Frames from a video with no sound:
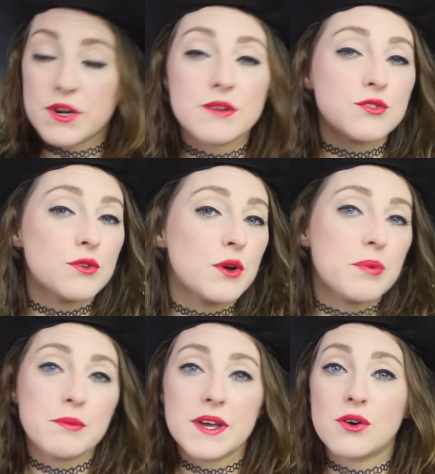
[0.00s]
When I was growing
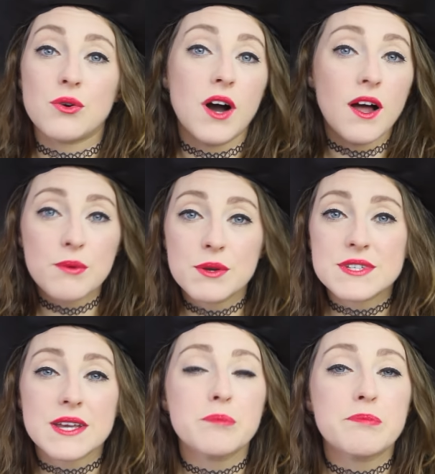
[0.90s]
up in Mayo, Halloween
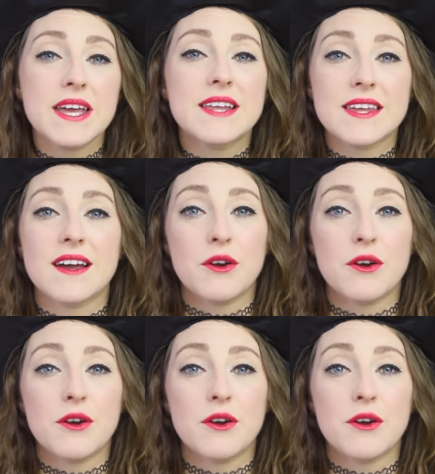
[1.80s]
was like a big thing.